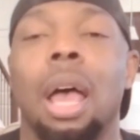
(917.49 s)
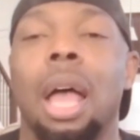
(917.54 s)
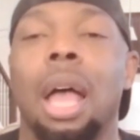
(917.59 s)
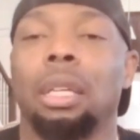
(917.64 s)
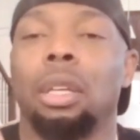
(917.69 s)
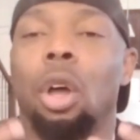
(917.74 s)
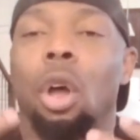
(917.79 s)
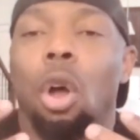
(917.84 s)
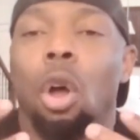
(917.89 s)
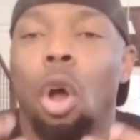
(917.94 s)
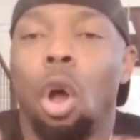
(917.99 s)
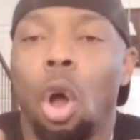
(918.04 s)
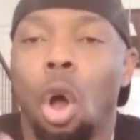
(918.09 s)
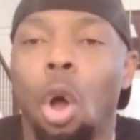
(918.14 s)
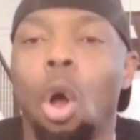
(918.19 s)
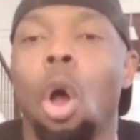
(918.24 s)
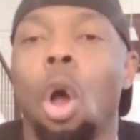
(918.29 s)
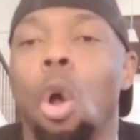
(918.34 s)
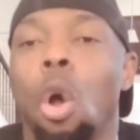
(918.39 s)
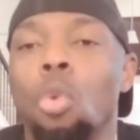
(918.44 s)
I can
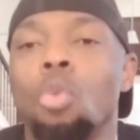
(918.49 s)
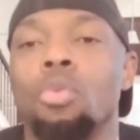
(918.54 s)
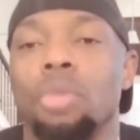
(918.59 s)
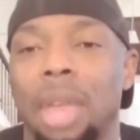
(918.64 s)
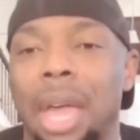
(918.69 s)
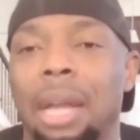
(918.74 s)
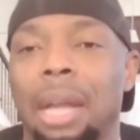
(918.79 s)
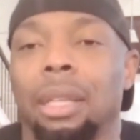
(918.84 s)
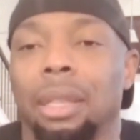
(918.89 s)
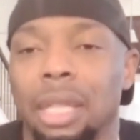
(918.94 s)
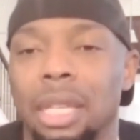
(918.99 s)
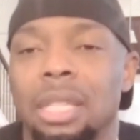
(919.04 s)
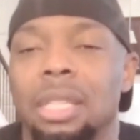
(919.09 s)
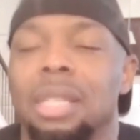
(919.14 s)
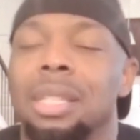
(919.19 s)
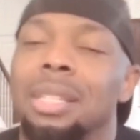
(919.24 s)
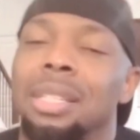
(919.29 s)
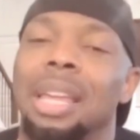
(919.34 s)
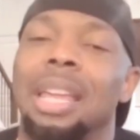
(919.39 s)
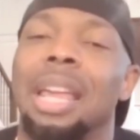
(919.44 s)
own that at
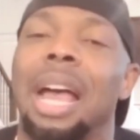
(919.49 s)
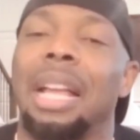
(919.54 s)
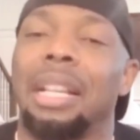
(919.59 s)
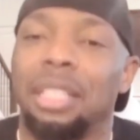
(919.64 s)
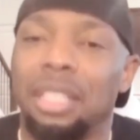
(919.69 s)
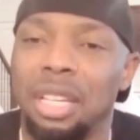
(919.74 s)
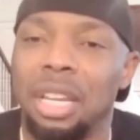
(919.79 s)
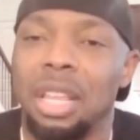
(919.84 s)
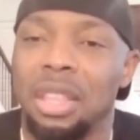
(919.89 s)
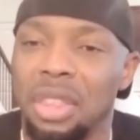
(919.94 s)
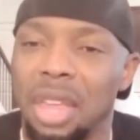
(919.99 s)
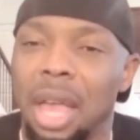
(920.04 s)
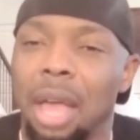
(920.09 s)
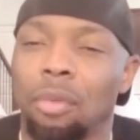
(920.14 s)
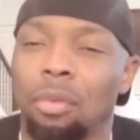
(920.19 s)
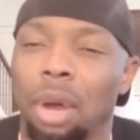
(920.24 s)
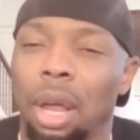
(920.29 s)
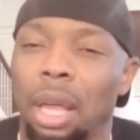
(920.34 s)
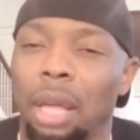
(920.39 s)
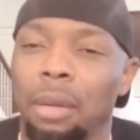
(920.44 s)
least and say I did
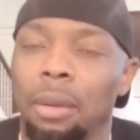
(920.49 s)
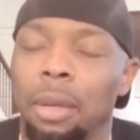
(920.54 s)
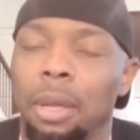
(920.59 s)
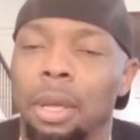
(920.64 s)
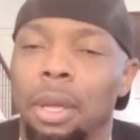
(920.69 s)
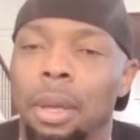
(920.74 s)
that, right?